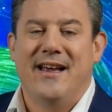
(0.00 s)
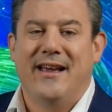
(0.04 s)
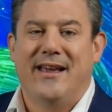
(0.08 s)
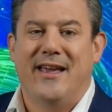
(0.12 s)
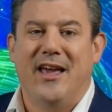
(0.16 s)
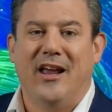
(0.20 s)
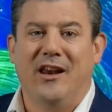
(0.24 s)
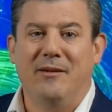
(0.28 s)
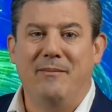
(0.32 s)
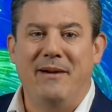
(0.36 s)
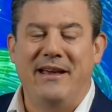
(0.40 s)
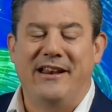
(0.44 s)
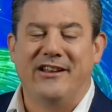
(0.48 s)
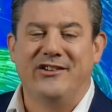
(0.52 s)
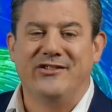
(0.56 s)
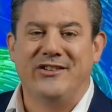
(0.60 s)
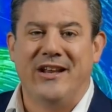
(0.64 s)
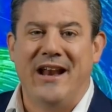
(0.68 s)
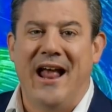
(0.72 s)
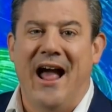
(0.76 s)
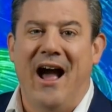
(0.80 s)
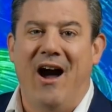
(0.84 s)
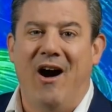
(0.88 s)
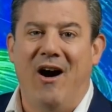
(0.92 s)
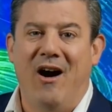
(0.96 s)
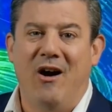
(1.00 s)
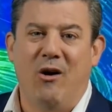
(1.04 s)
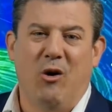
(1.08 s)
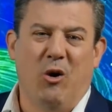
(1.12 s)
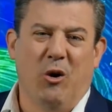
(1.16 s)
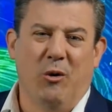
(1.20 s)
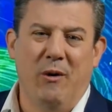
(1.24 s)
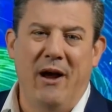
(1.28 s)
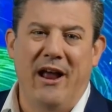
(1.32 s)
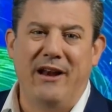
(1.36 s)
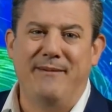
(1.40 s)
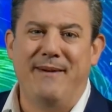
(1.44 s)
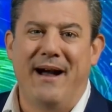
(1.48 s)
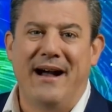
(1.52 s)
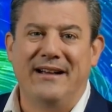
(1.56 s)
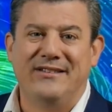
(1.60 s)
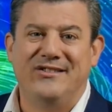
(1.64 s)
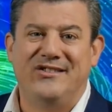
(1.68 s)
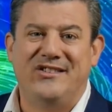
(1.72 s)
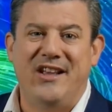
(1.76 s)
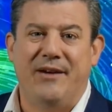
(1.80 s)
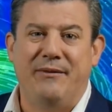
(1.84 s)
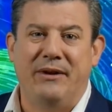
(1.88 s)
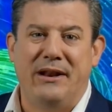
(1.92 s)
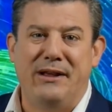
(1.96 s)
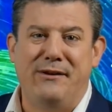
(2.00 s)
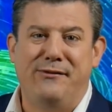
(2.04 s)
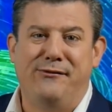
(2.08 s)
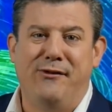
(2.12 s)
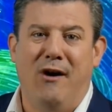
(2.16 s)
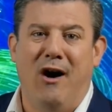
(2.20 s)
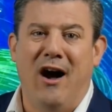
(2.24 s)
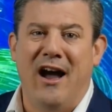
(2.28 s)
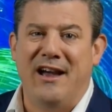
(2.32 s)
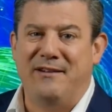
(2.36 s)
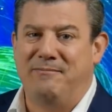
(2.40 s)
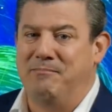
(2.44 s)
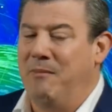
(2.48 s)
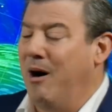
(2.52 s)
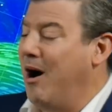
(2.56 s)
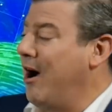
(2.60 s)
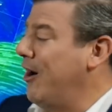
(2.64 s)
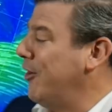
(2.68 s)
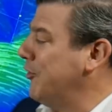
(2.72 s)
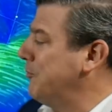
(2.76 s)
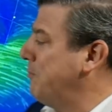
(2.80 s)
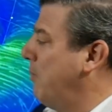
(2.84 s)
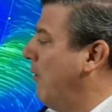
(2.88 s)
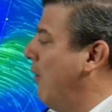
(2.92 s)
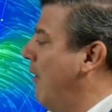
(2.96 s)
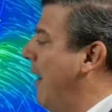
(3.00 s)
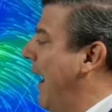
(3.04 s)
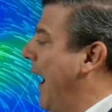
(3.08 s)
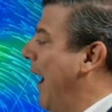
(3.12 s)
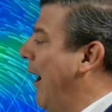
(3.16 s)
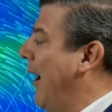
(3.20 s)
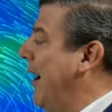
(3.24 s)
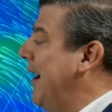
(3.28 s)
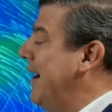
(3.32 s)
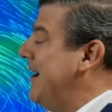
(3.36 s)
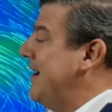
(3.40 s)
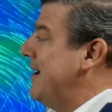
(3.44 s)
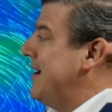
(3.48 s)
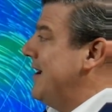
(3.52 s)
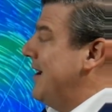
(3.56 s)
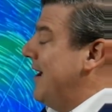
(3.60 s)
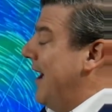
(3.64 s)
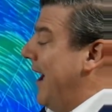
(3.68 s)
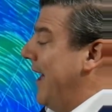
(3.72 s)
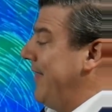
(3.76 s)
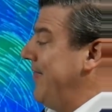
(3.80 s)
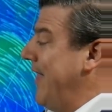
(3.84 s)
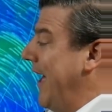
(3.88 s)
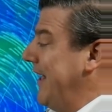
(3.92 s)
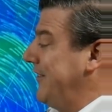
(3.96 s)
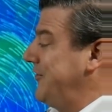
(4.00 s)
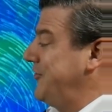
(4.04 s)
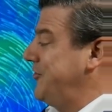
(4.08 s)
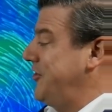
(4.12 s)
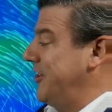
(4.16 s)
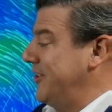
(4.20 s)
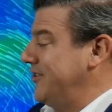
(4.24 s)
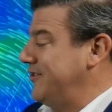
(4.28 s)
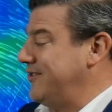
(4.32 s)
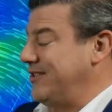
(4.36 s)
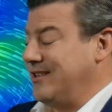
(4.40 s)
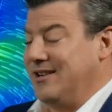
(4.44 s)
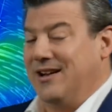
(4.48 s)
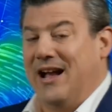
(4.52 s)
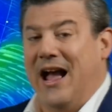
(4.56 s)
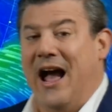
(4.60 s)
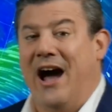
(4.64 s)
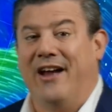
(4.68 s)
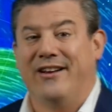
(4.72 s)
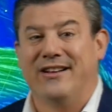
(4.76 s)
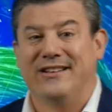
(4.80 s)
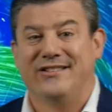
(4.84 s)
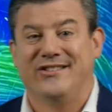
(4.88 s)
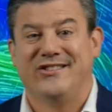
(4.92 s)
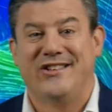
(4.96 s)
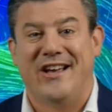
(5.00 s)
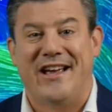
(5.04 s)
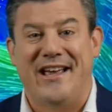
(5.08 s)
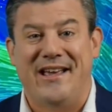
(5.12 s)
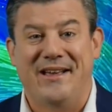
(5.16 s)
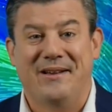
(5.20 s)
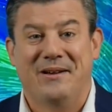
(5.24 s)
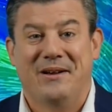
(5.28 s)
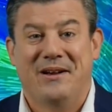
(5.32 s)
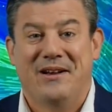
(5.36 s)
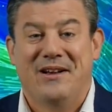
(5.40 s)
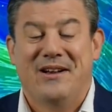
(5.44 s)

kilometers an hour or around about 75 miles per hour and that's just out at sea.